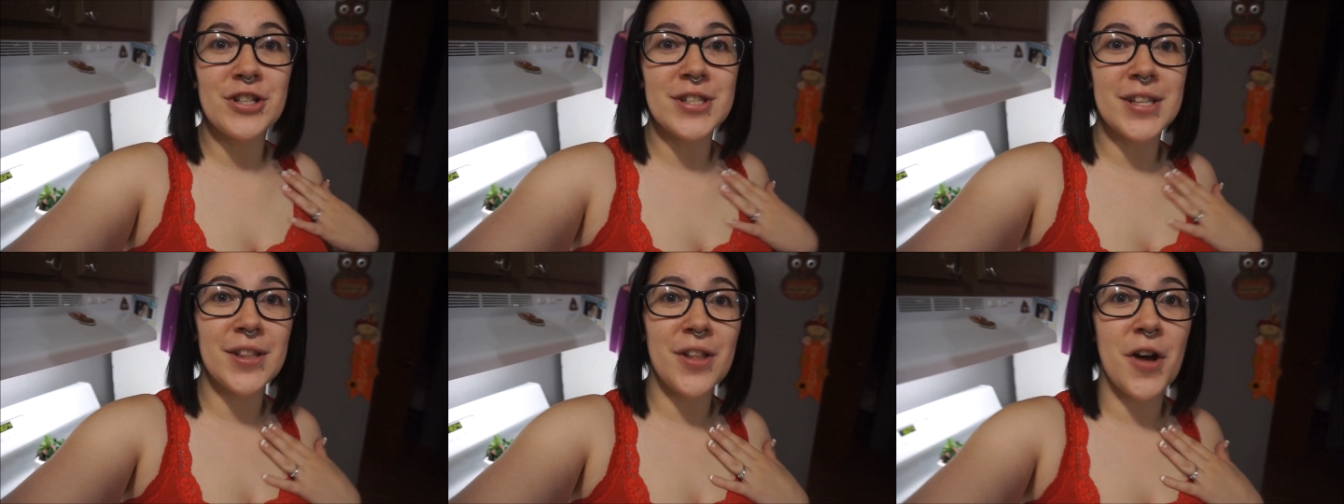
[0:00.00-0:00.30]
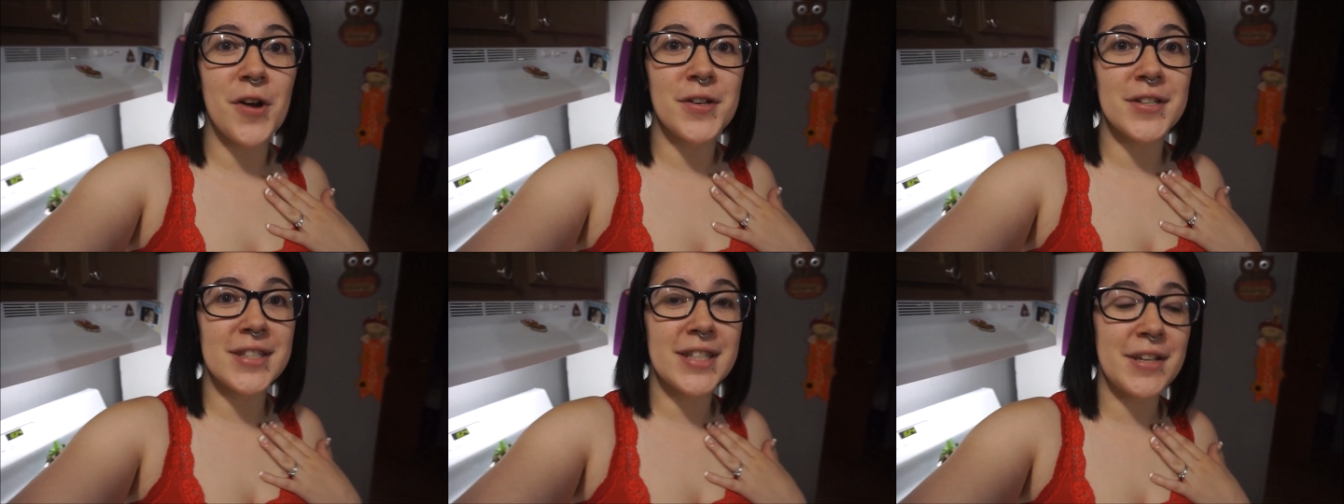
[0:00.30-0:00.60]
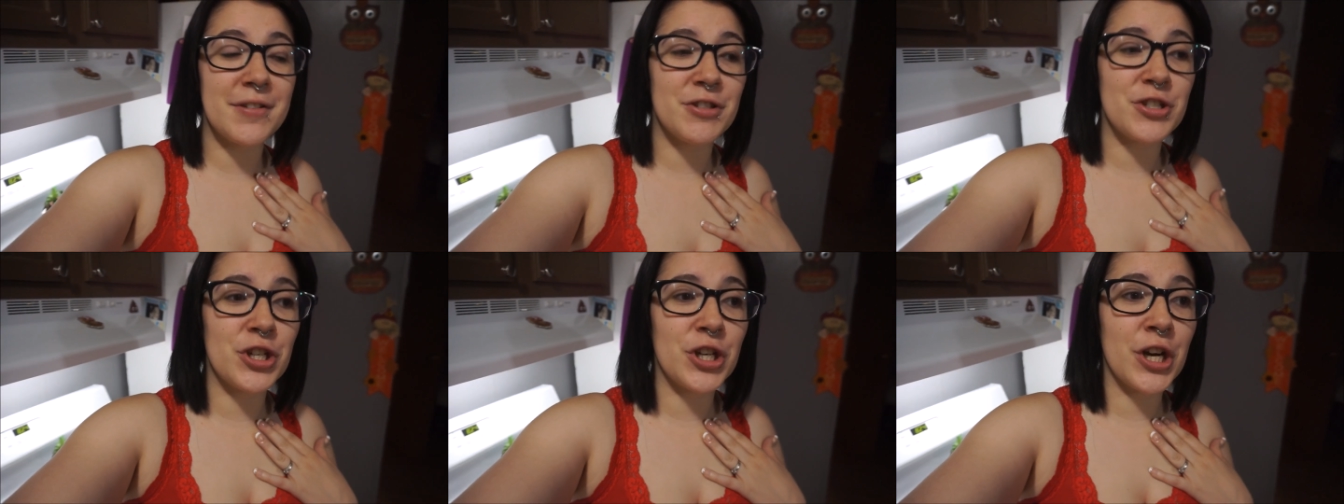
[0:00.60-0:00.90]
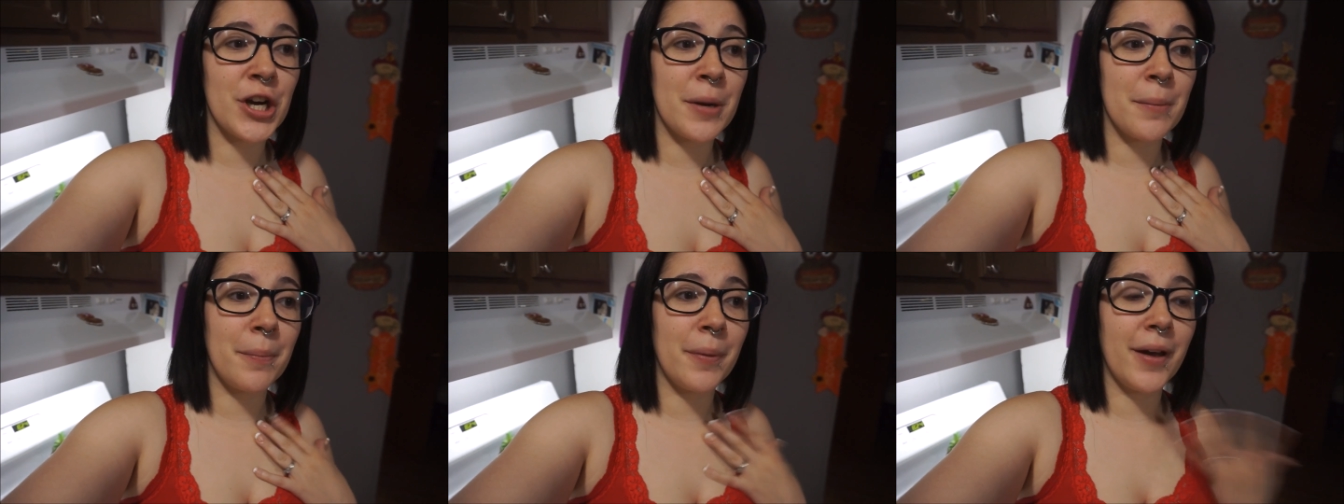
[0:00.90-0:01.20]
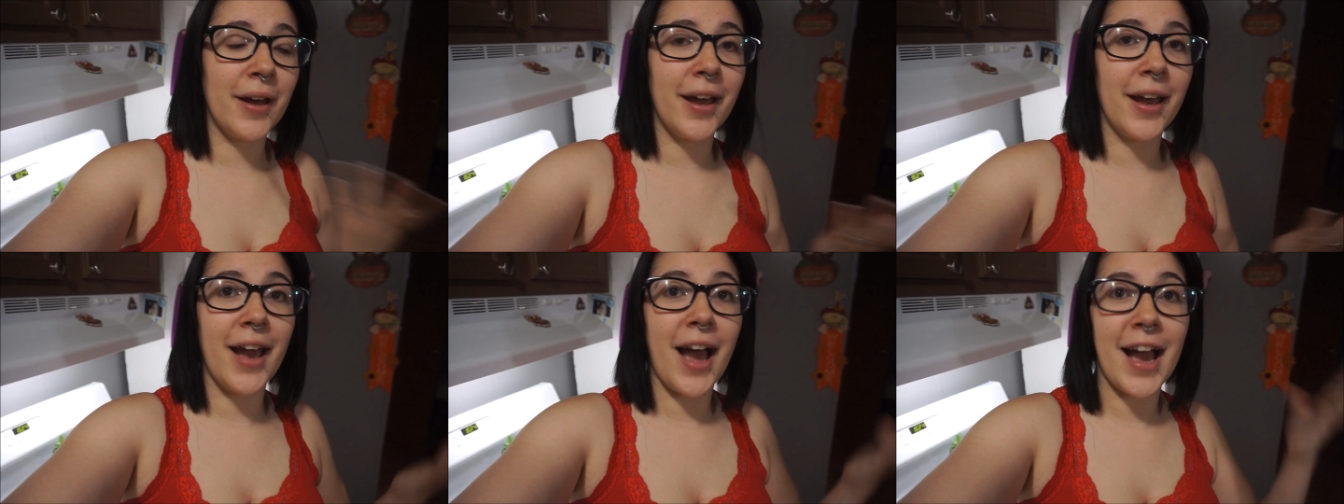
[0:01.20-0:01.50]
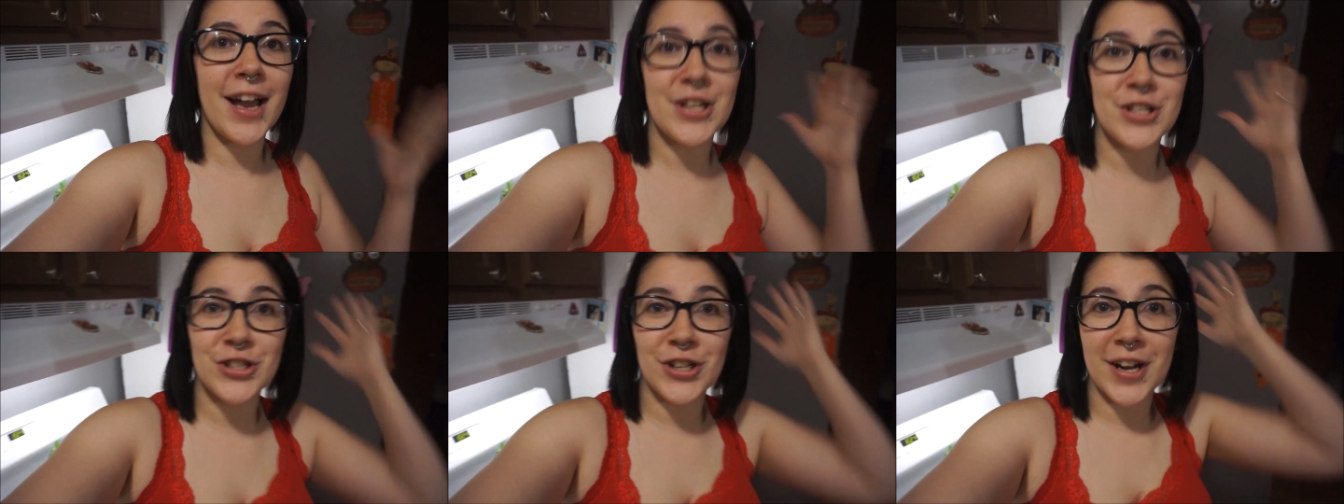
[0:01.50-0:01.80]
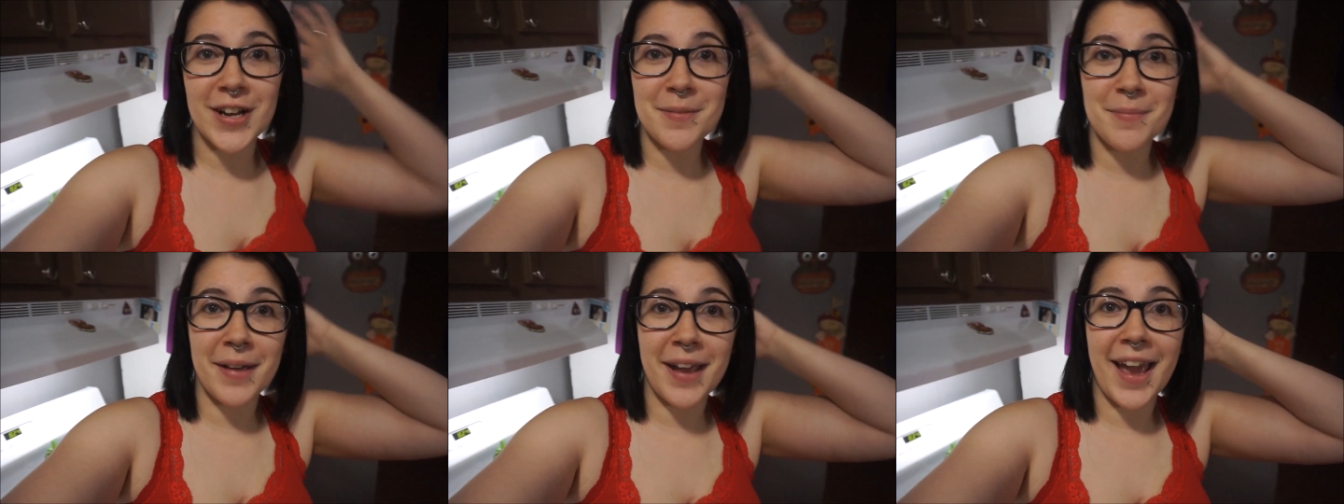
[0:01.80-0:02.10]
The a long sleeve shirt, but I
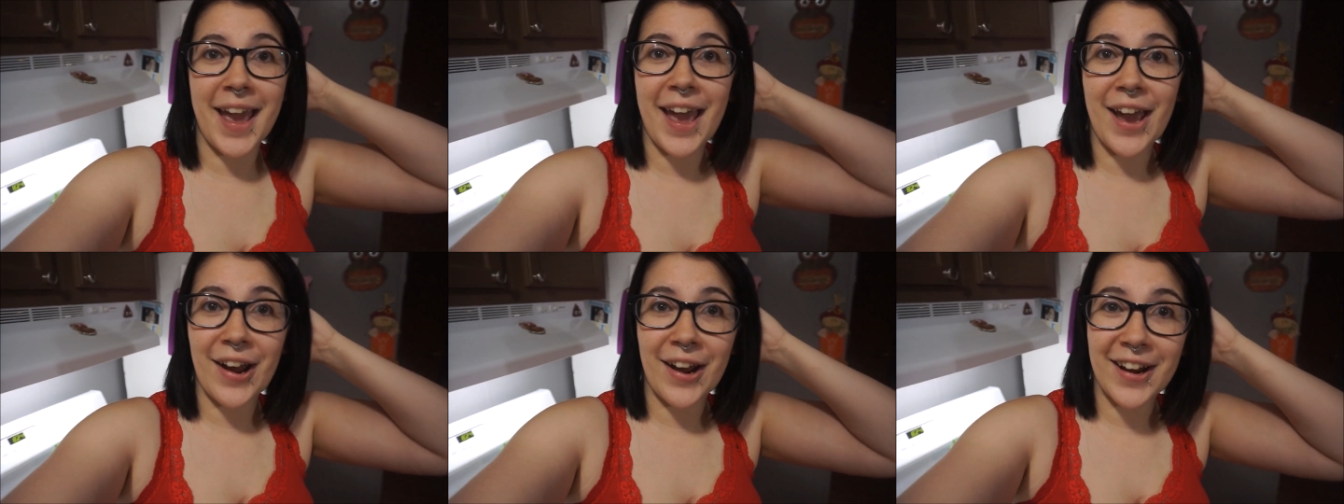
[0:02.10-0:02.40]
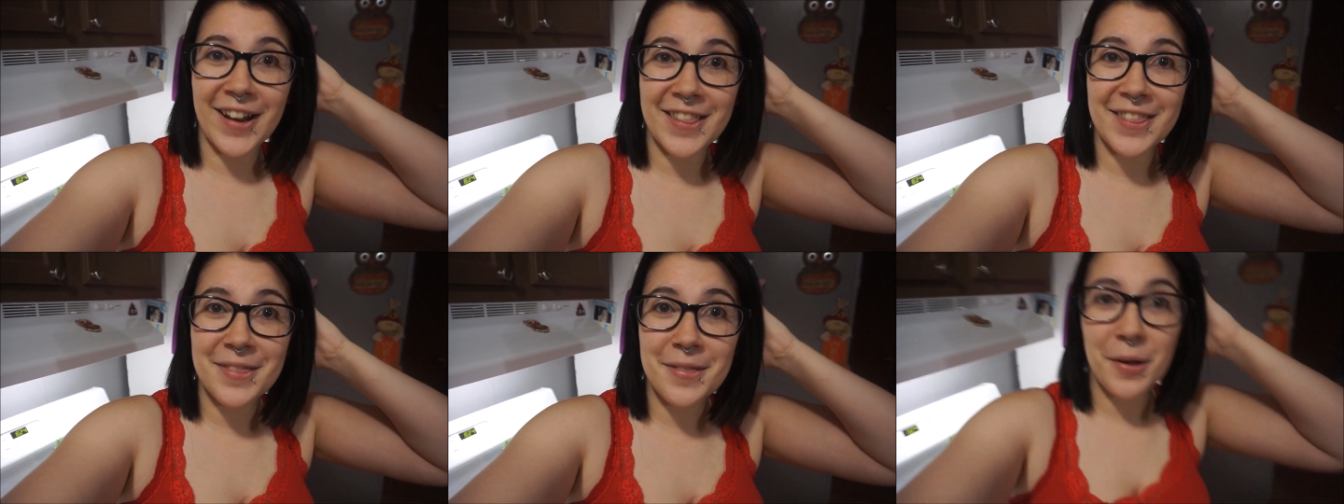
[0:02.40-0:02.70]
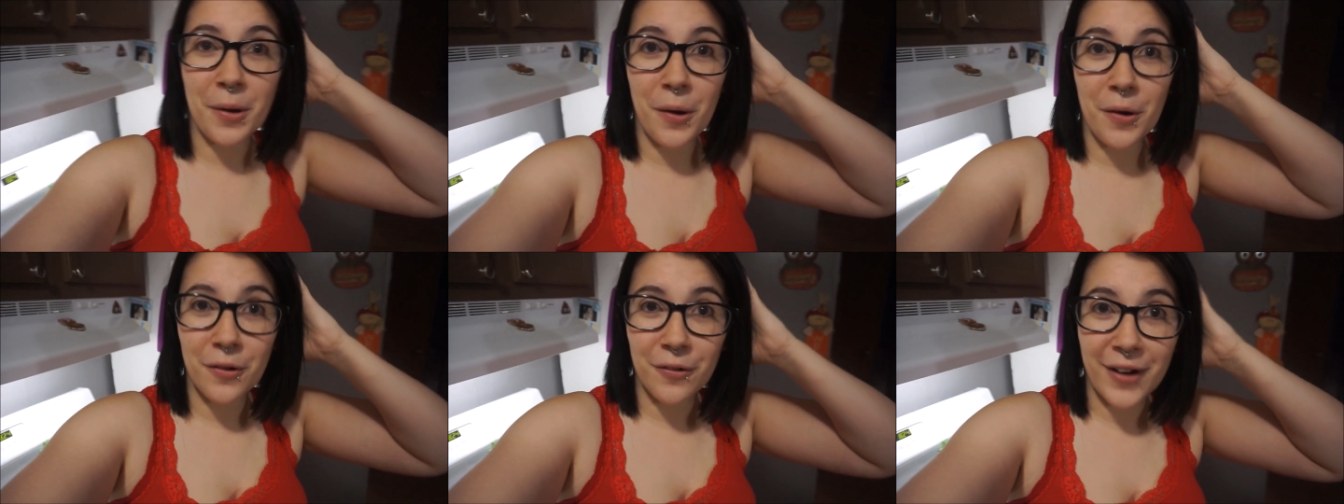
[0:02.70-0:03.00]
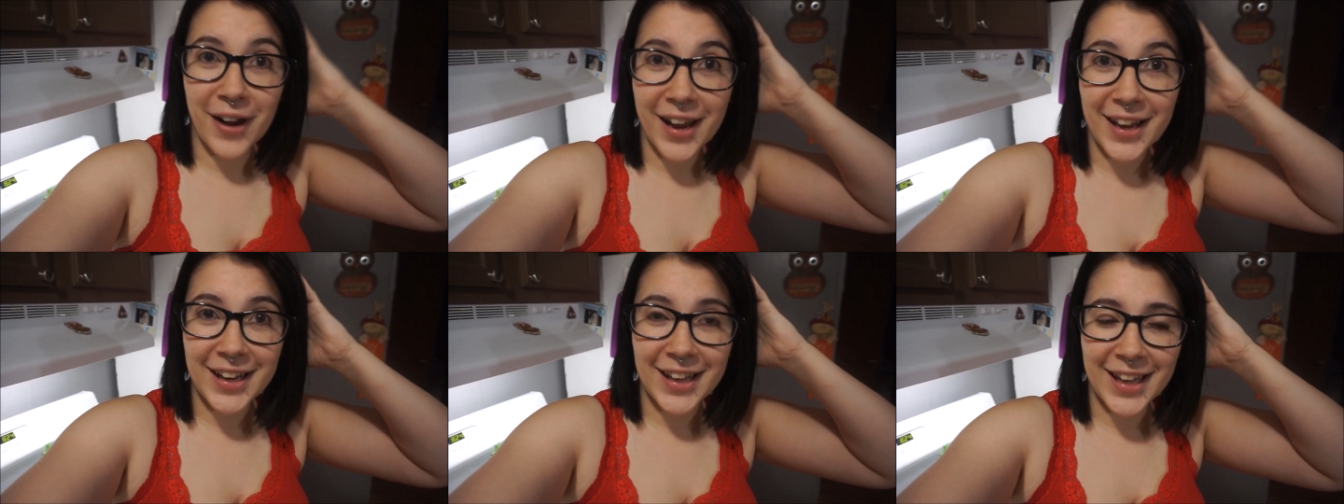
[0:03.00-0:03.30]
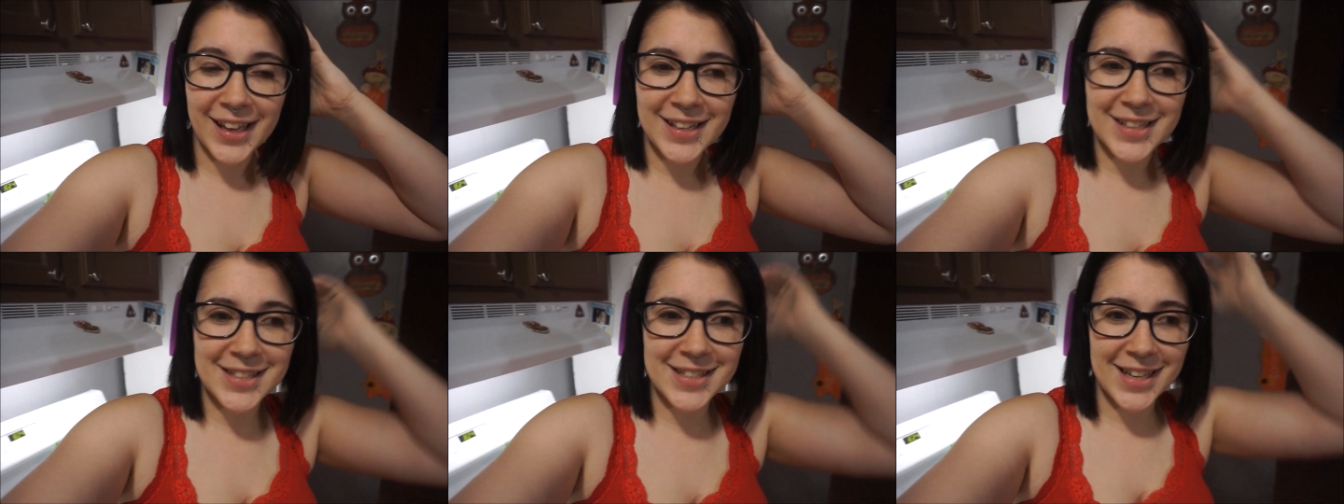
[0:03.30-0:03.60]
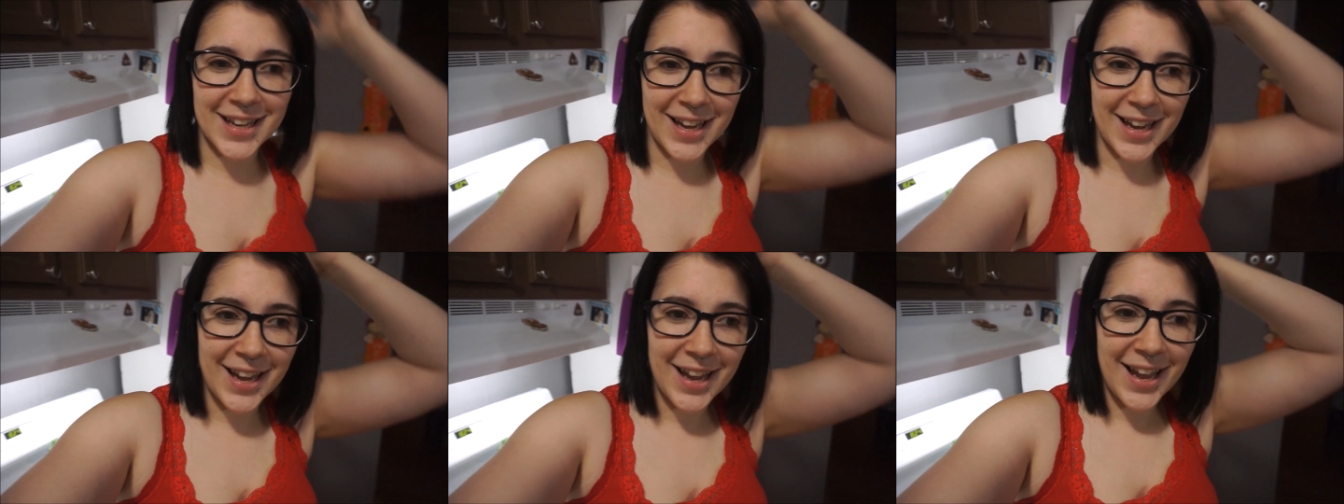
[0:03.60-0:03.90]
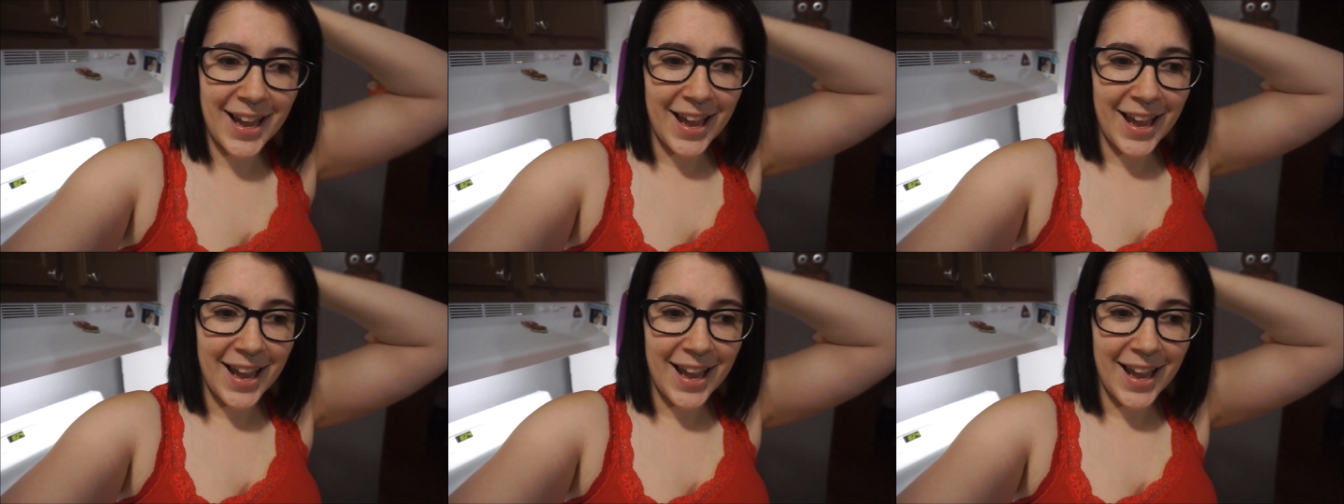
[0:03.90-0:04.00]
straightened my hair and if the rain hits it,